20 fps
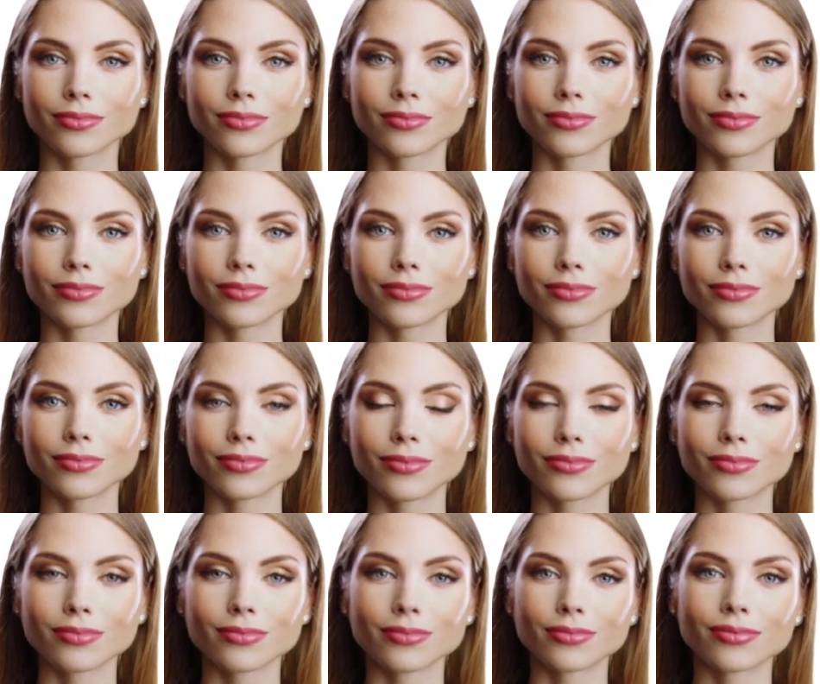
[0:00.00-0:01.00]
And you?
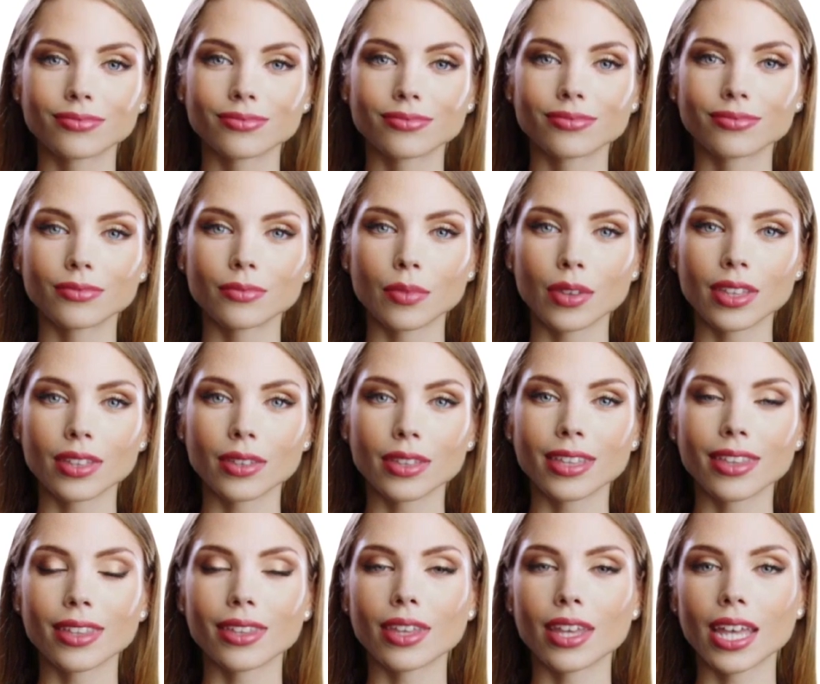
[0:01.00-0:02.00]

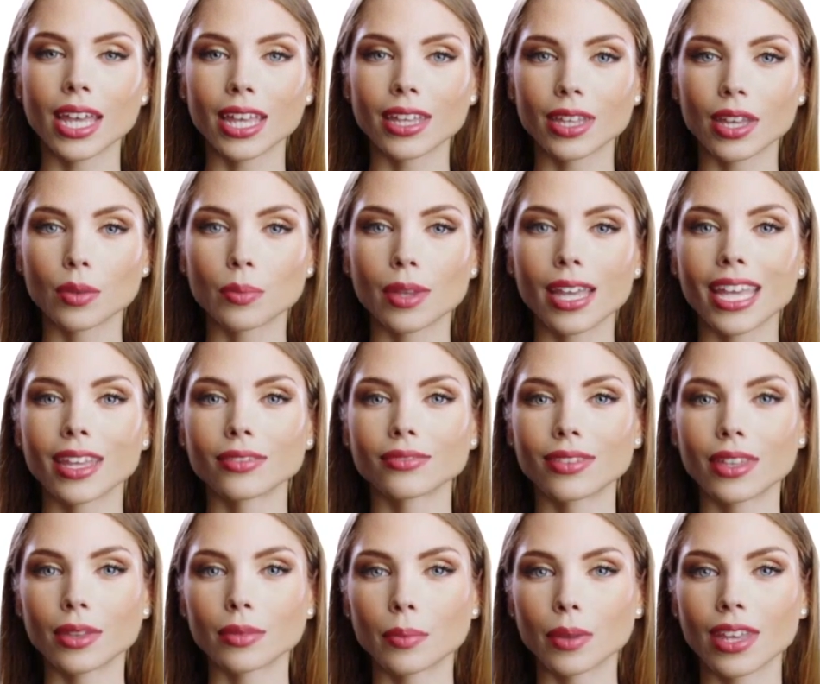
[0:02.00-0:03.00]
Personally, I don't believe
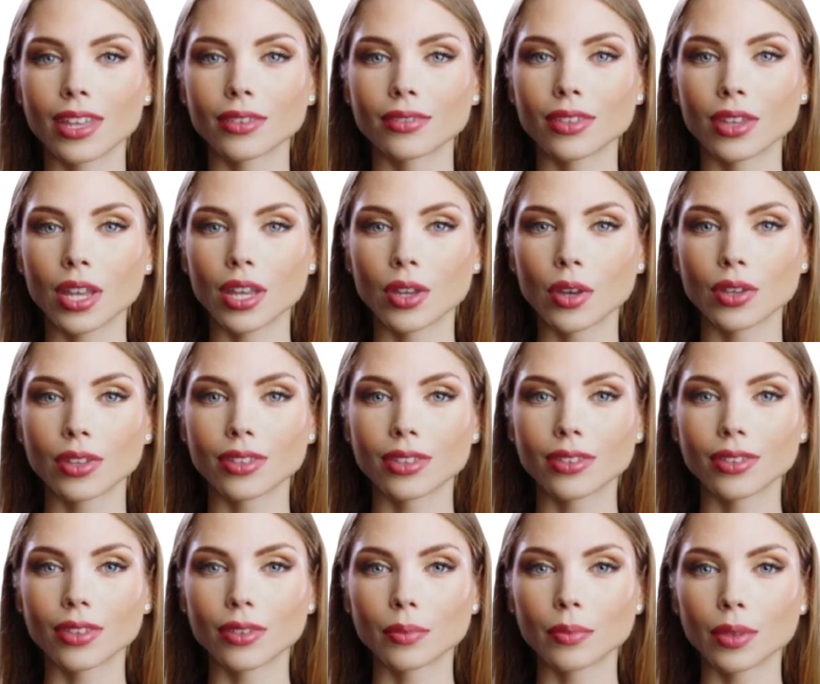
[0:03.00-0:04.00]
in a specific God,
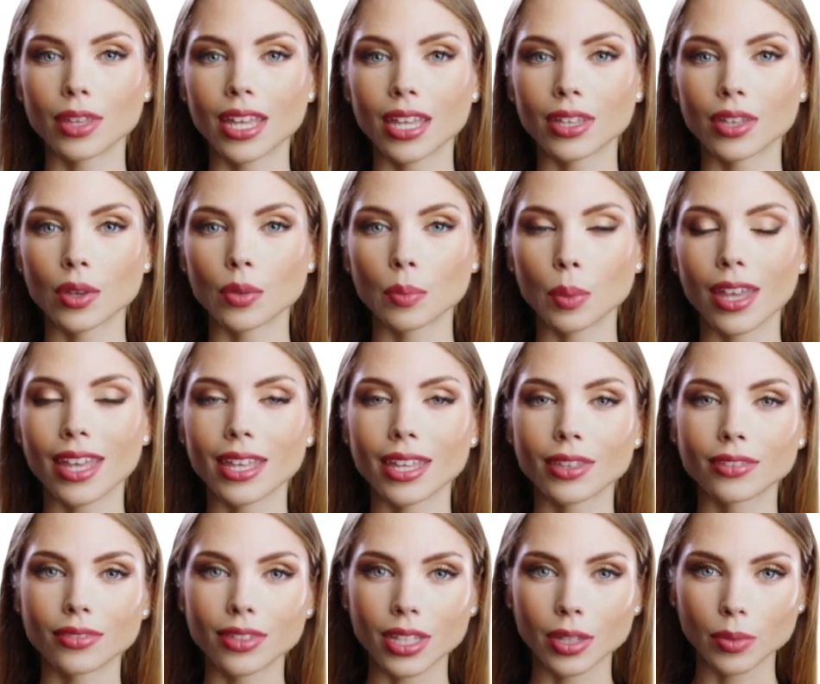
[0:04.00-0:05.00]
but I do
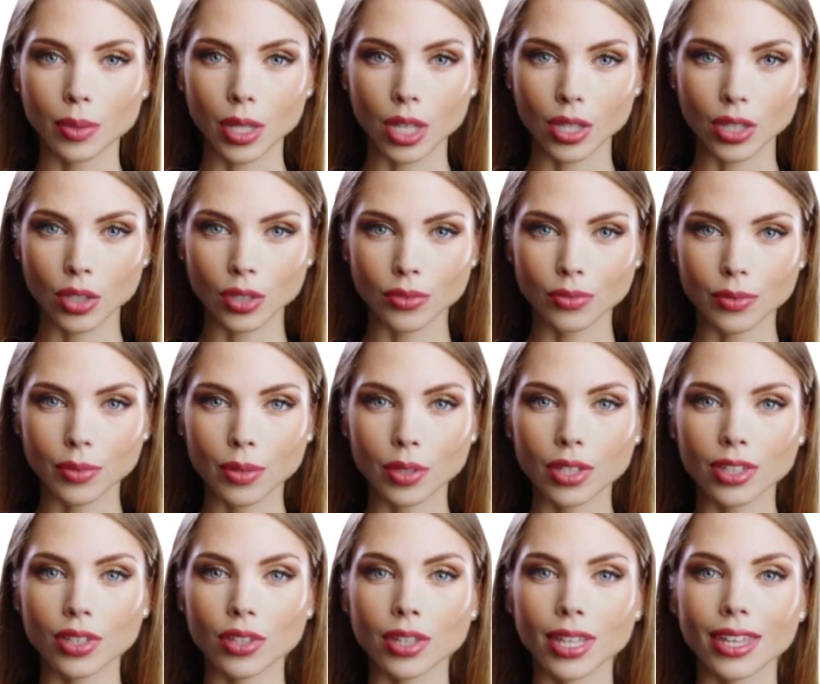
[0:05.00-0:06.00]
believe in the power of
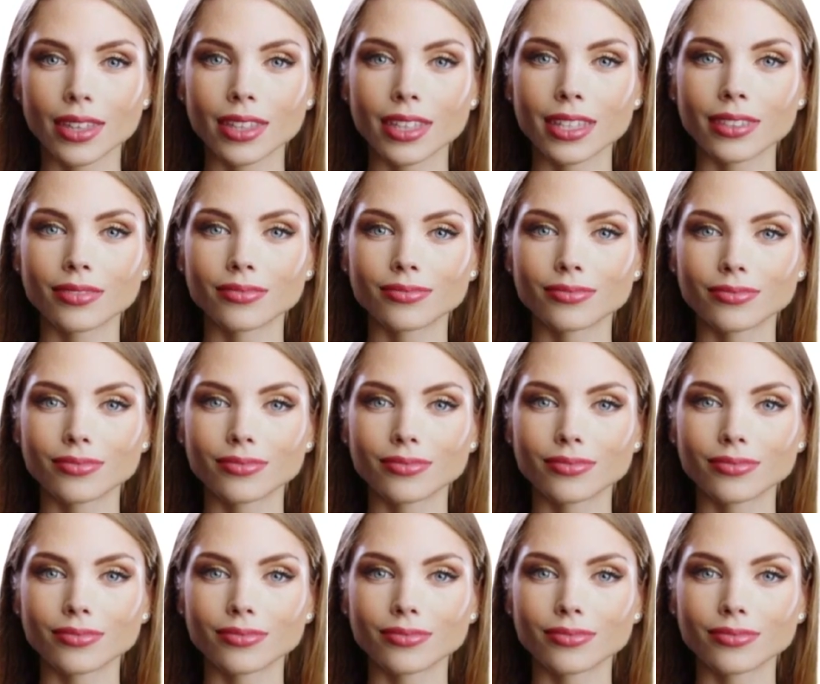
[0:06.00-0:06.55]
spirituality.